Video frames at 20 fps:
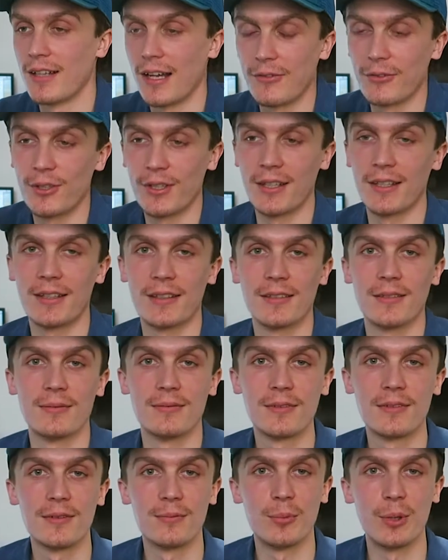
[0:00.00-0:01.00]
I've got like a
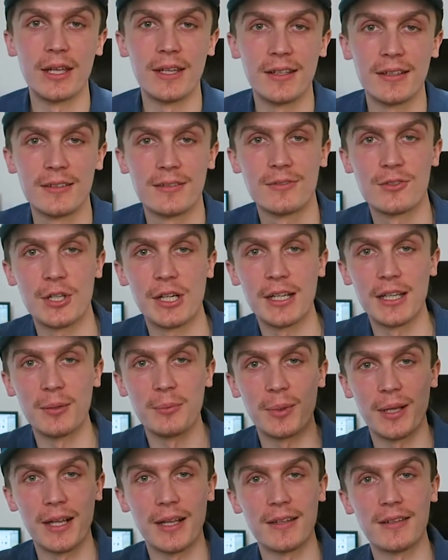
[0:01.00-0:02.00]
big
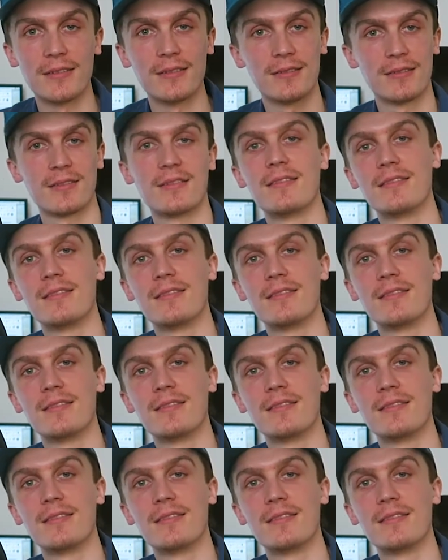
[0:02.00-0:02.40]
training plan